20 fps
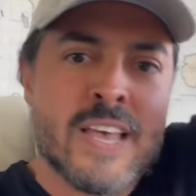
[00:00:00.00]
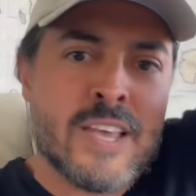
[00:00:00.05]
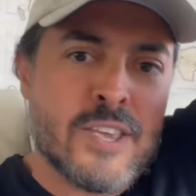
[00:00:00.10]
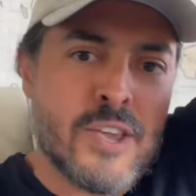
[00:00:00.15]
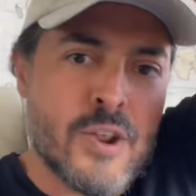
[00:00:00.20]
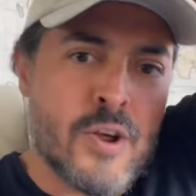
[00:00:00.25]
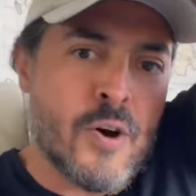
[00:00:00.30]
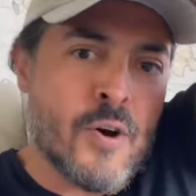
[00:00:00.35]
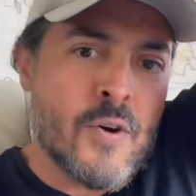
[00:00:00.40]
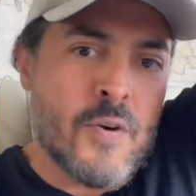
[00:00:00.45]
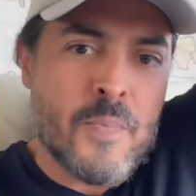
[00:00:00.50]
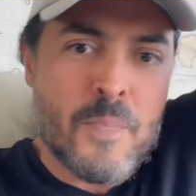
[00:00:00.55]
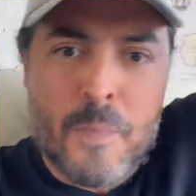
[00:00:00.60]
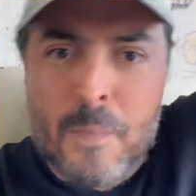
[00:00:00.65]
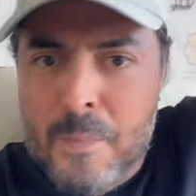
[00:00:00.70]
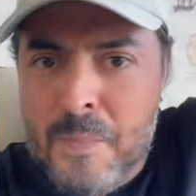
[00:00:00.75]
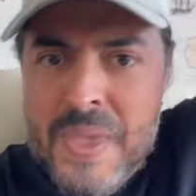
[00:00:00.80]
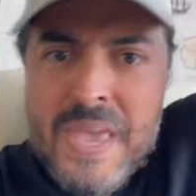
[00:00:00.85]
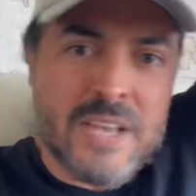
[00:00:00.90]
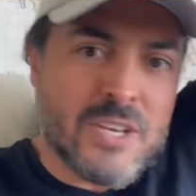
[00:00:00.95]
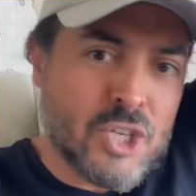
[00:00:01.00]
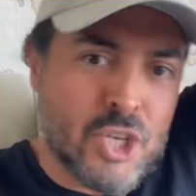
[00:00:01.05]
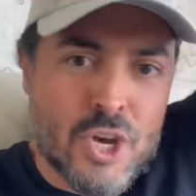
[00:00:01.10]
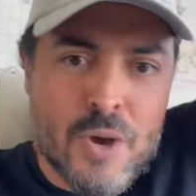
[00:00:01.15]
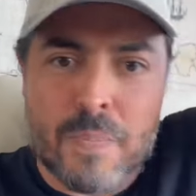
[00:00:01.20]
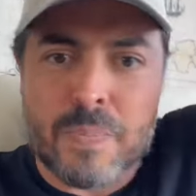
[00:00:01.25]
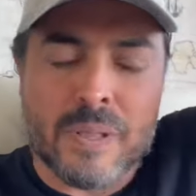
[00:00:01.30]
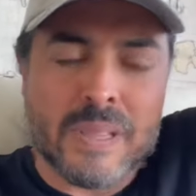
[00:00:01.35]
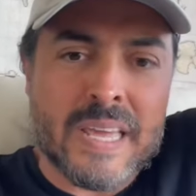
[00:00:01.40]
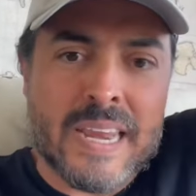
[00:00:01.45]
you know, big
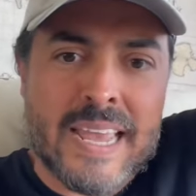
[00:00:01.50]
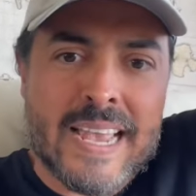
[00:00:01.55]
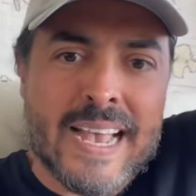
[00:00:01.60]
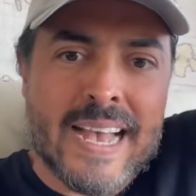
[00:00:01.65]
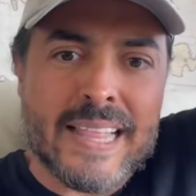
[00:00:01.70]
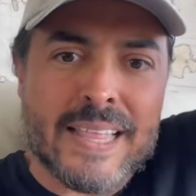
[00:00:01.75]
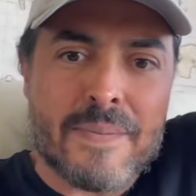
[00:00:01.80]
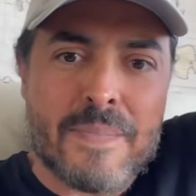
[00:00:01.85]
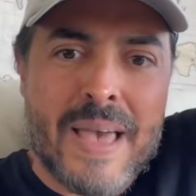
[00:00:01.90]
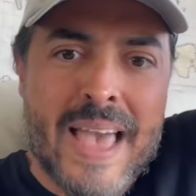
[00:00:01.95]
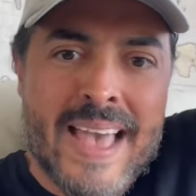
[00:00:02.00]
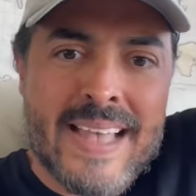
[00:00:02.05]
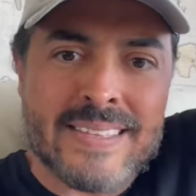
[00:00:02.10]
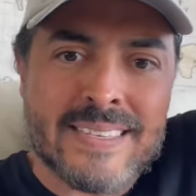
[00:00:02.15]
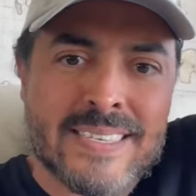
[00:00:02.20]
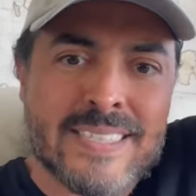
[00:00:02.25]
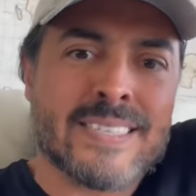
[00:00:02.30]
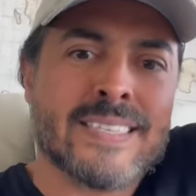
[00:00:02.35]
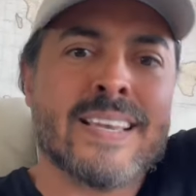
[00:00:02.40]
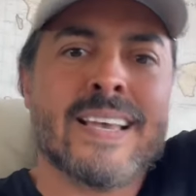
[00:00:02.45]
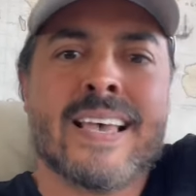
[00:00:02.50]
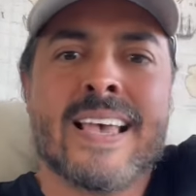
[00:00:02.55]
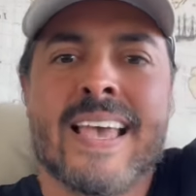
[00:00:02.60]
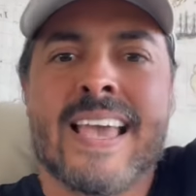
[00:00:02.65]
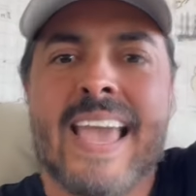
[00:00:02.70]
geopolitical events,